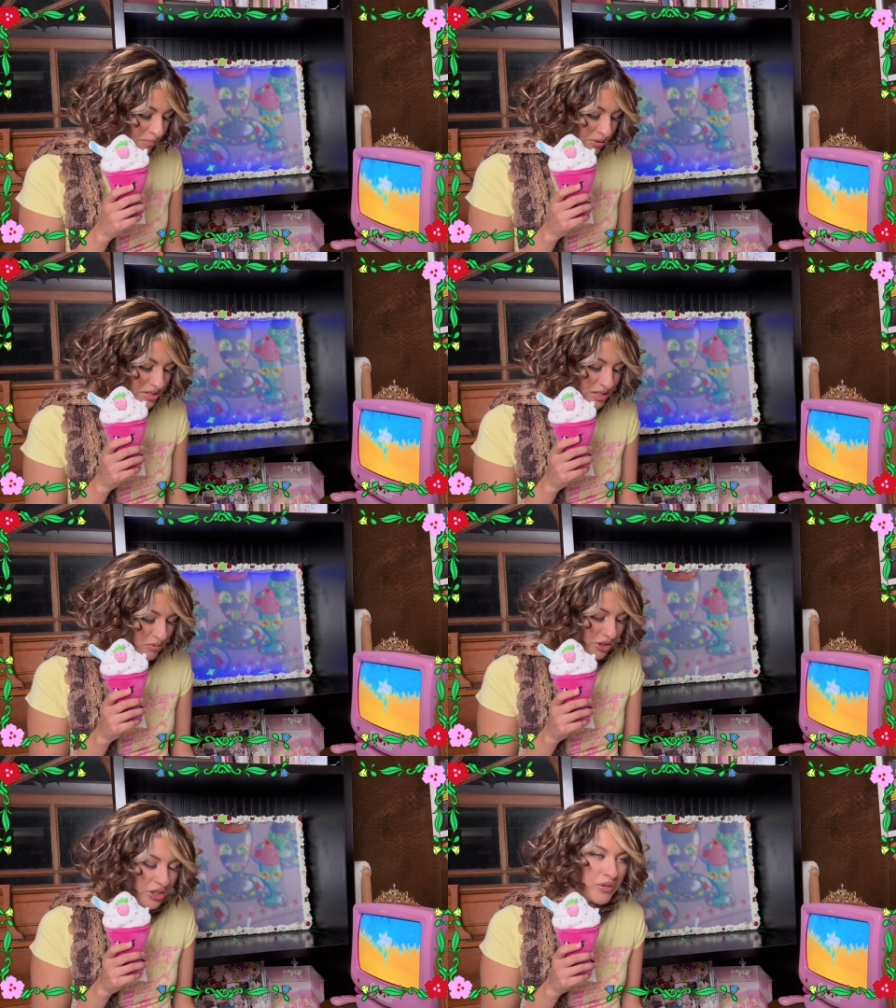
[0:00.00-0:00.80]
proceeds are
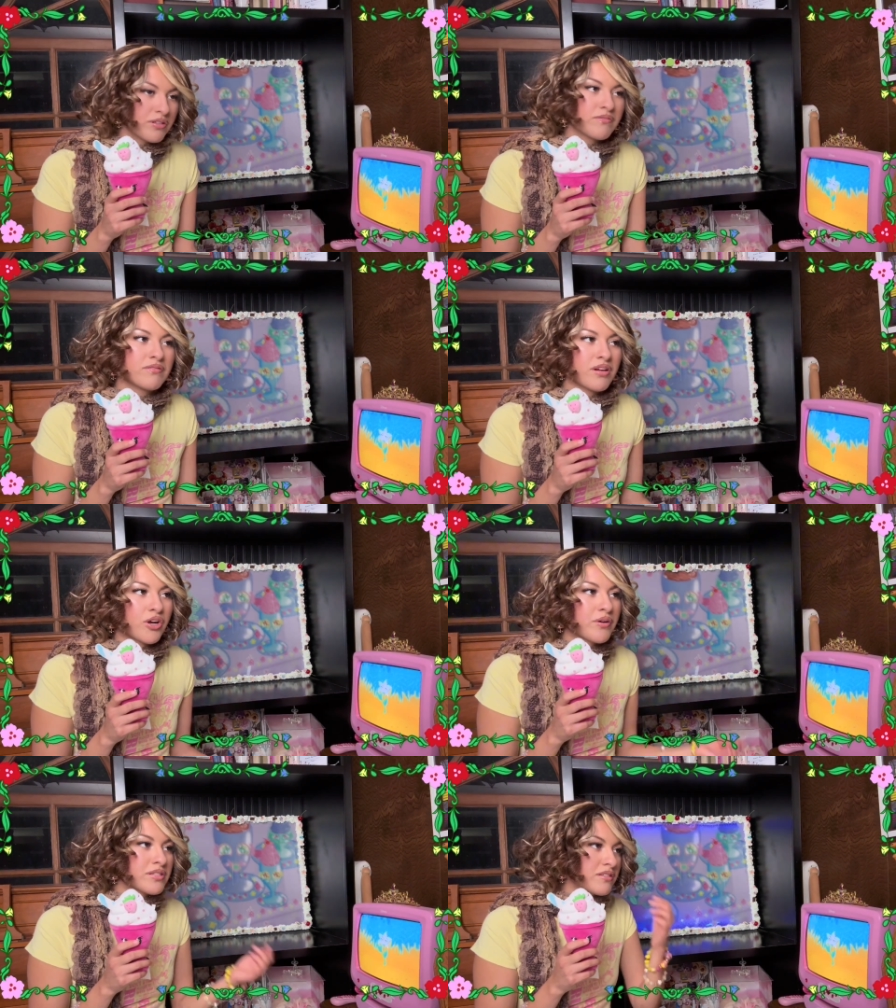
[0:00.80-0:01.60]
going to
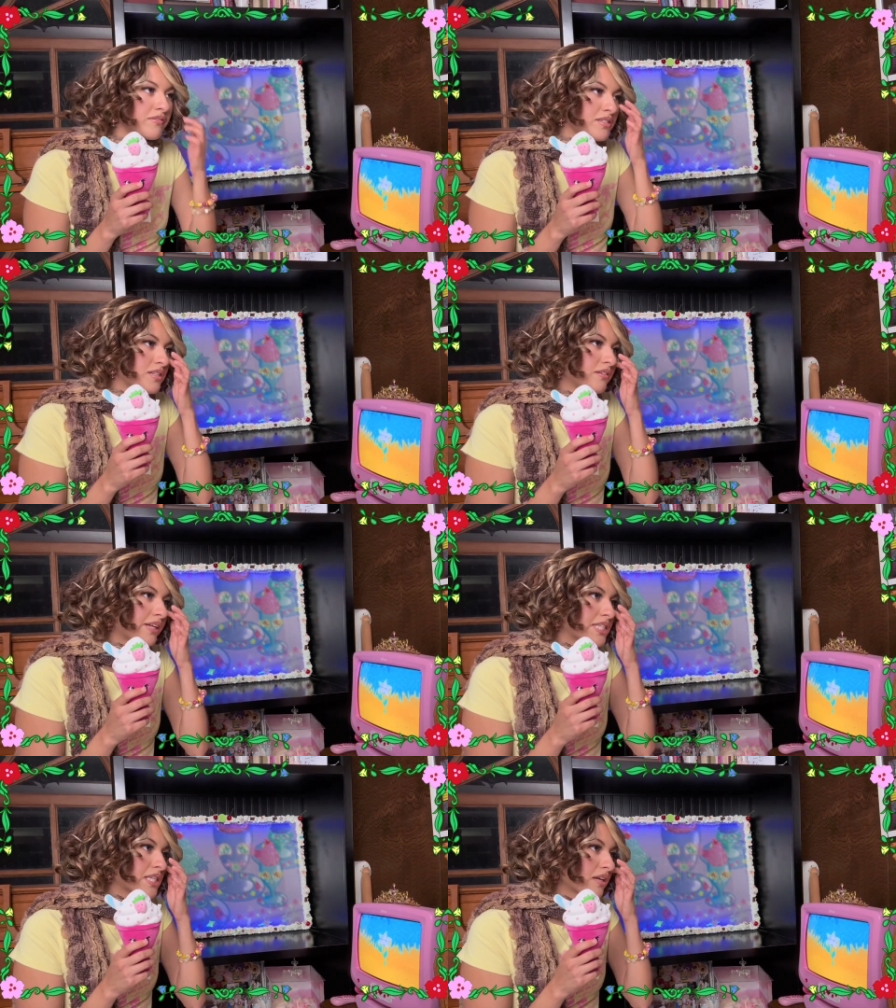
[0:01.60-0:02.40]
VC
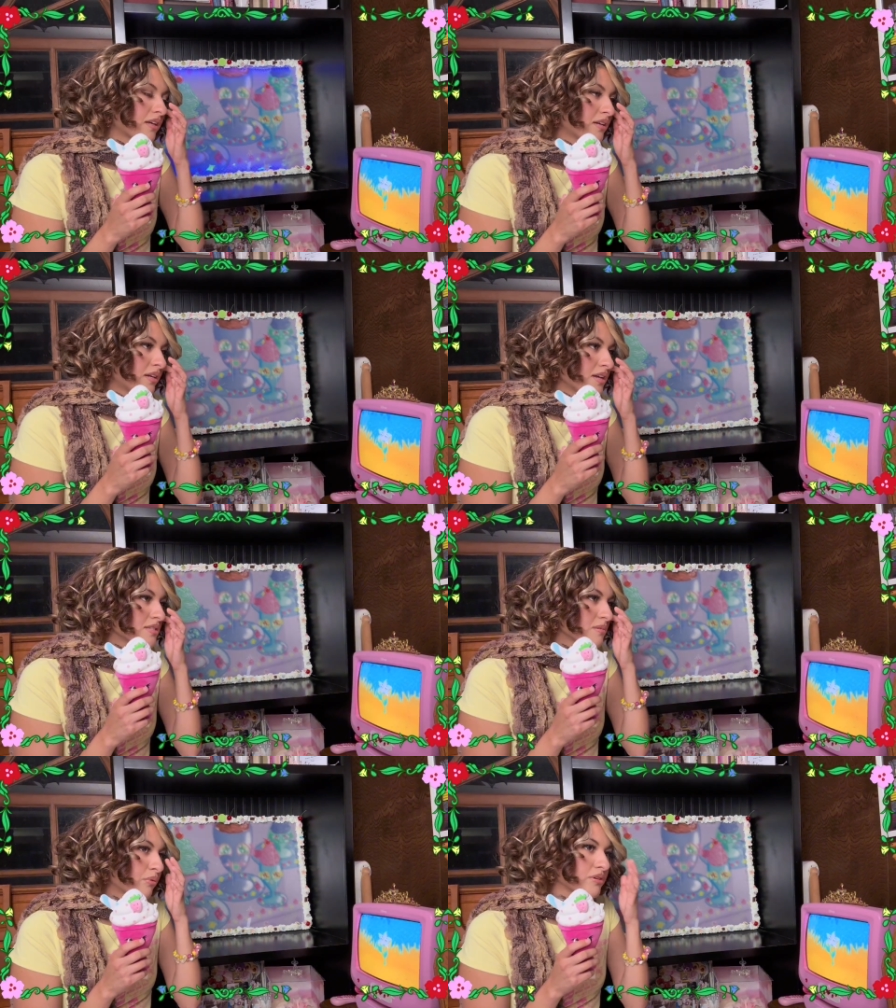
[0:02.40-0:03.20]
Defensa in
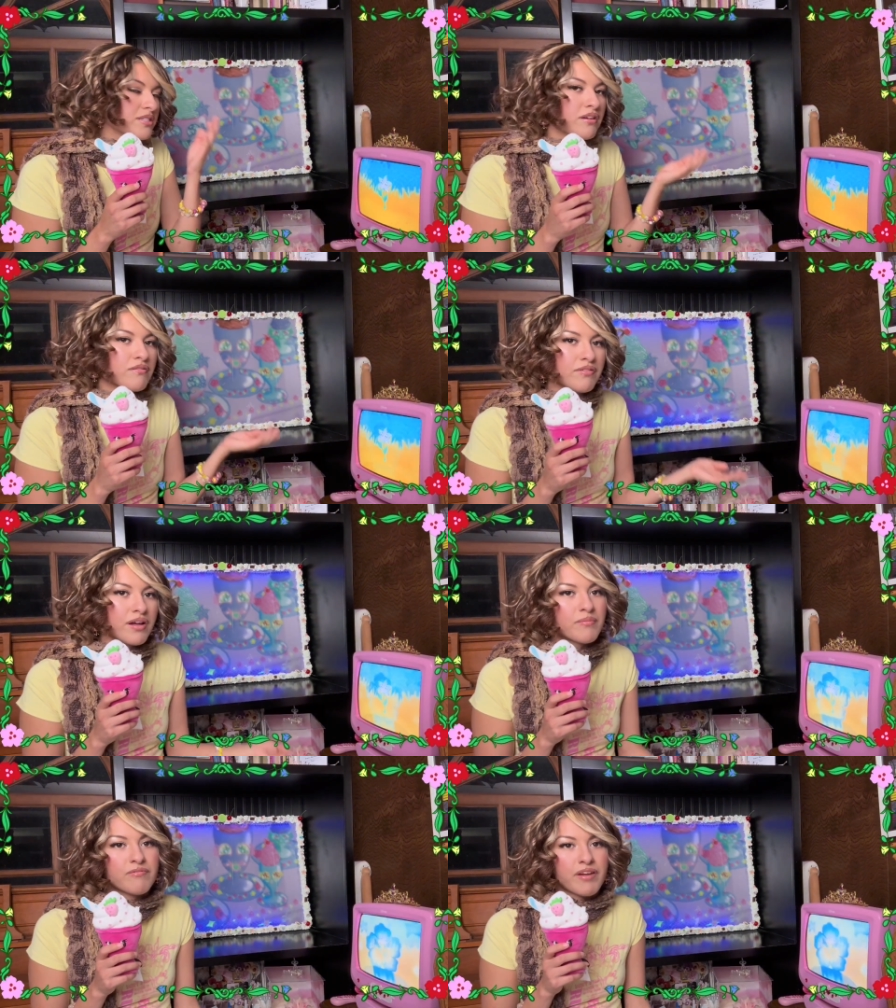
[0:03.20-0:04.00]
supports of
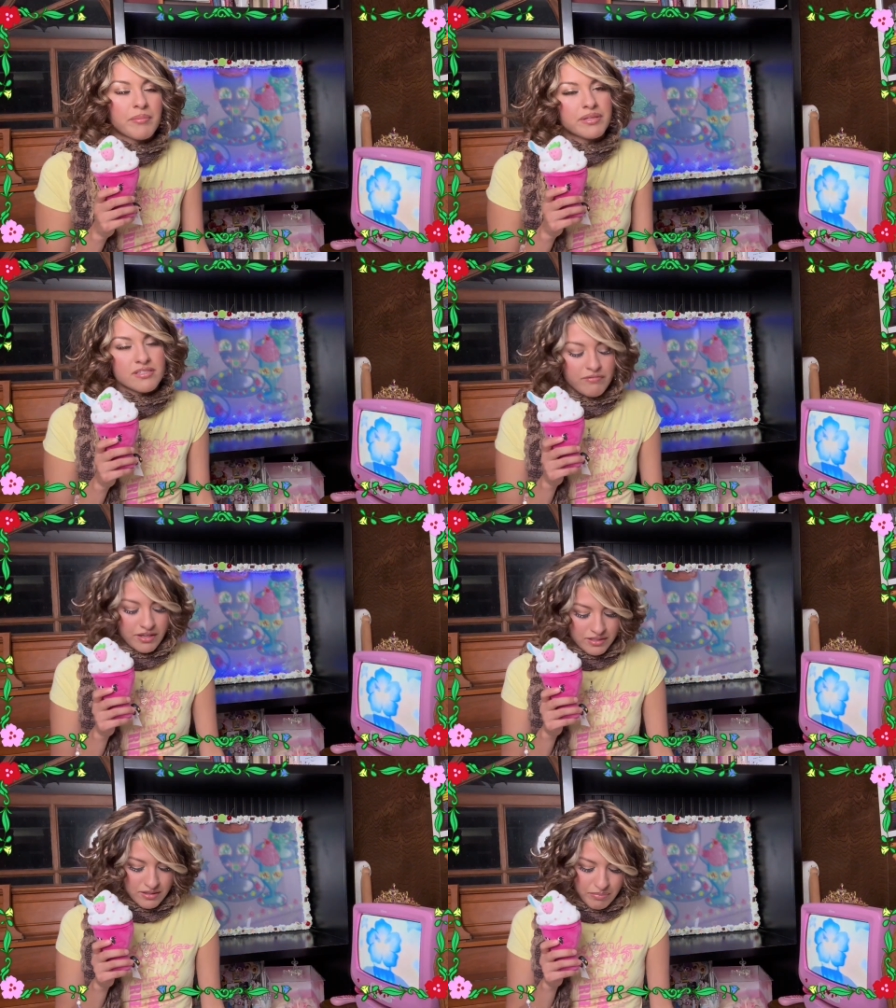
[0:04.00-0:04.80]
families
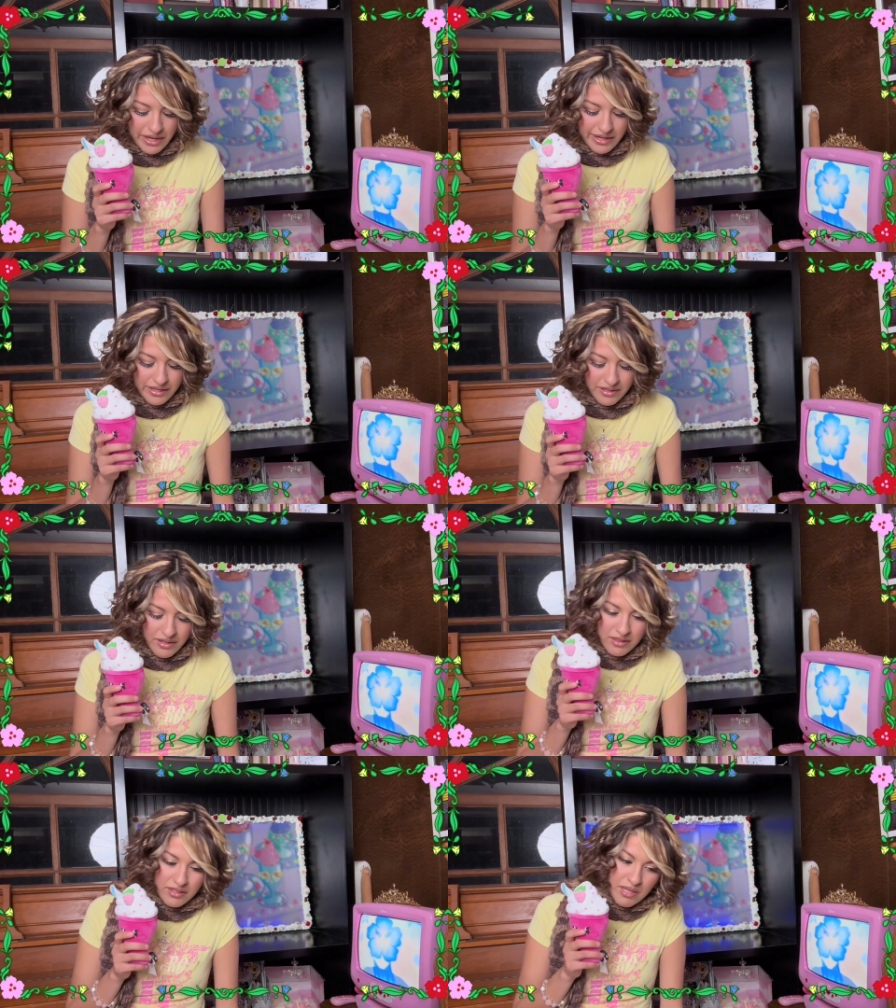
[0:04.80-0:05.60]
affected by
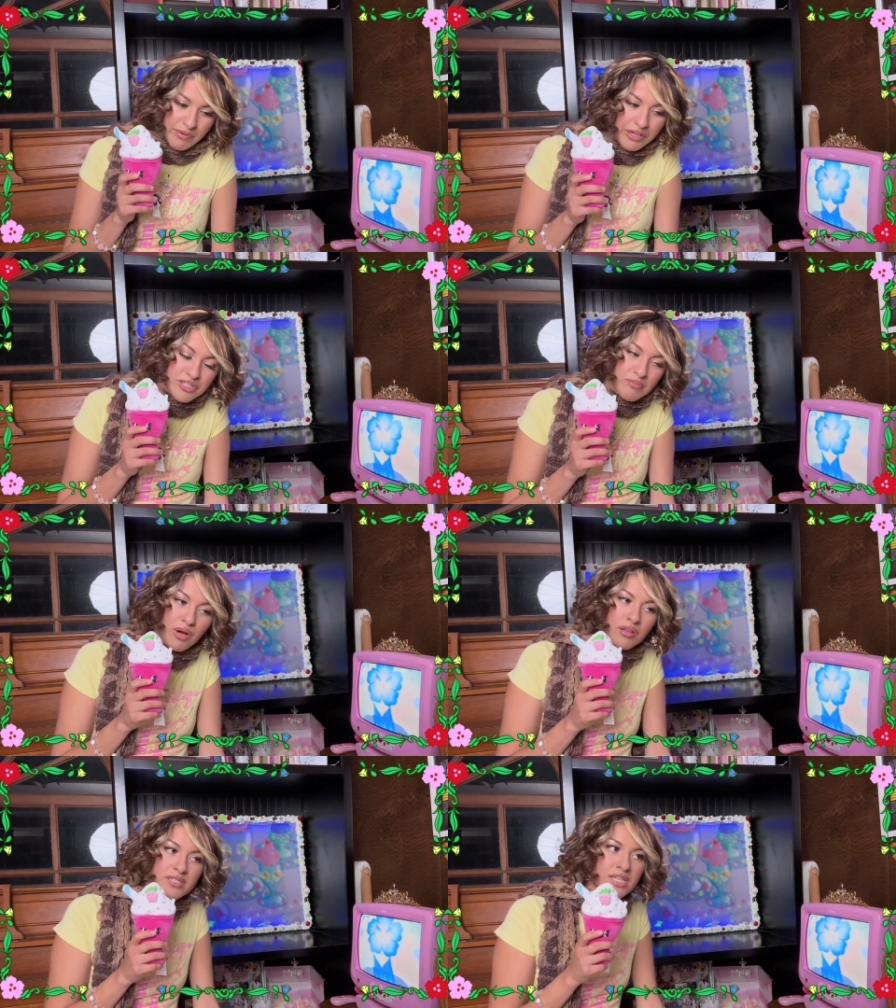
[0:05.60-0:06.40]
the immigration
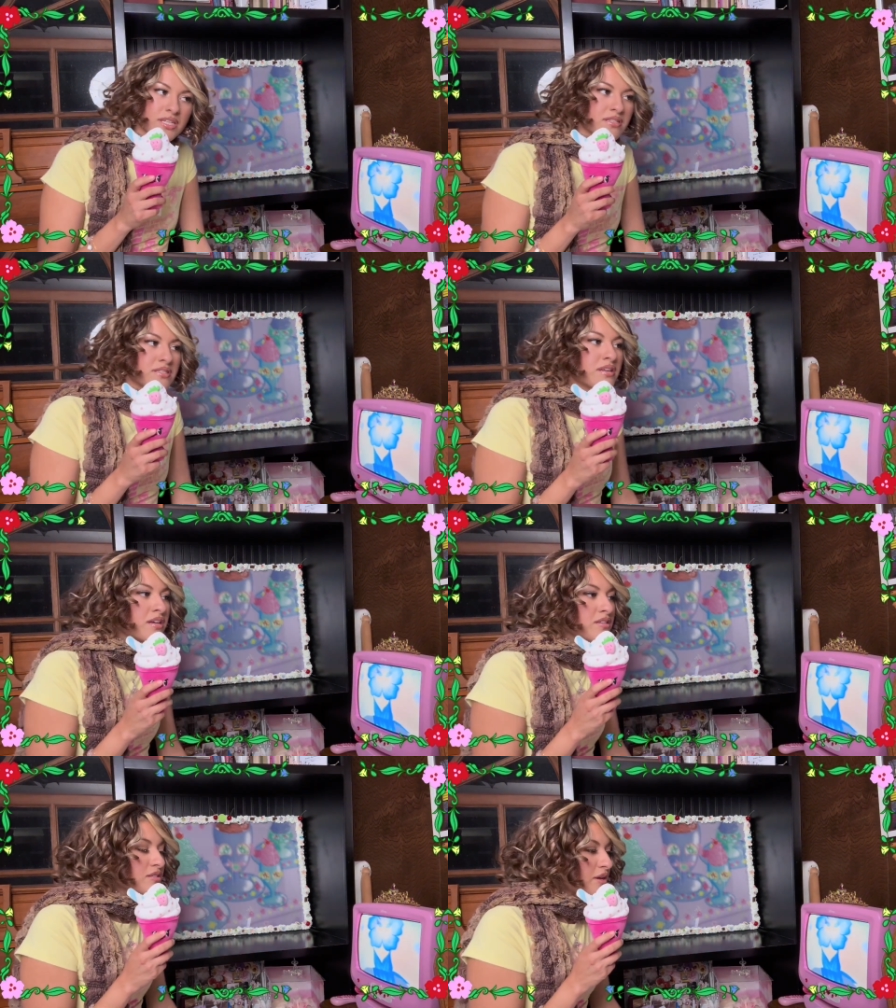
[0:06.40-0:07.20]
policies.
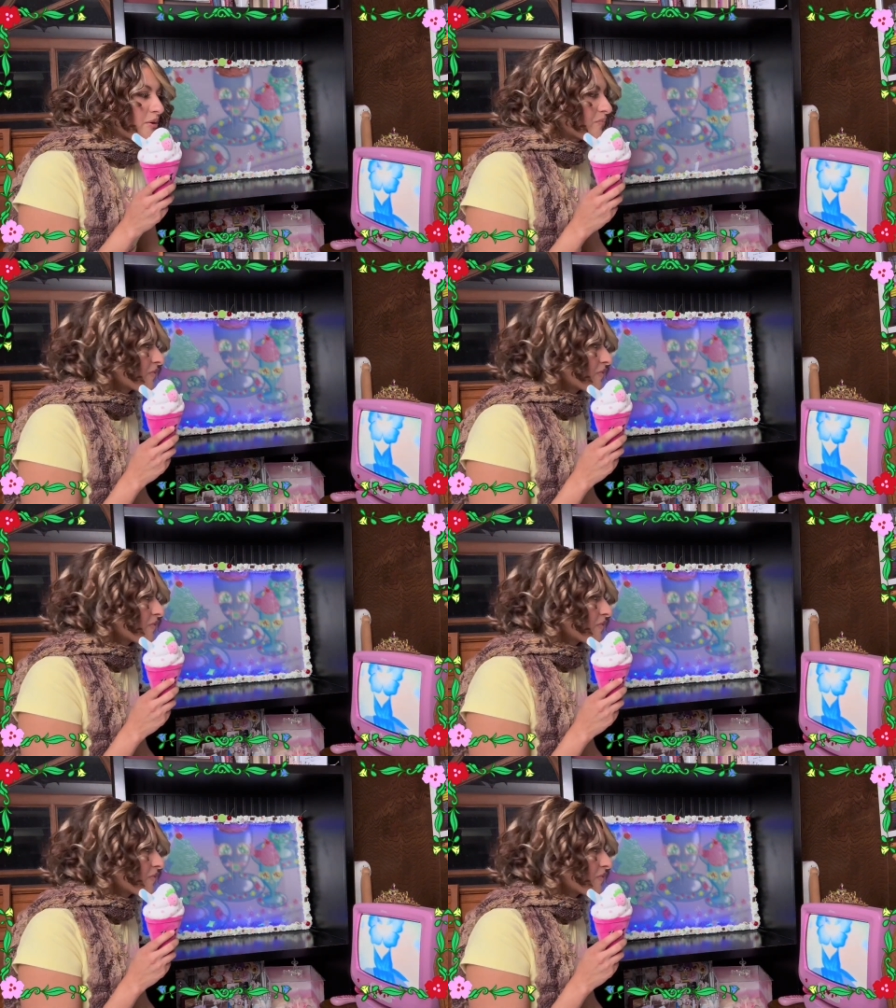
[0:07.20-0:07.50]
So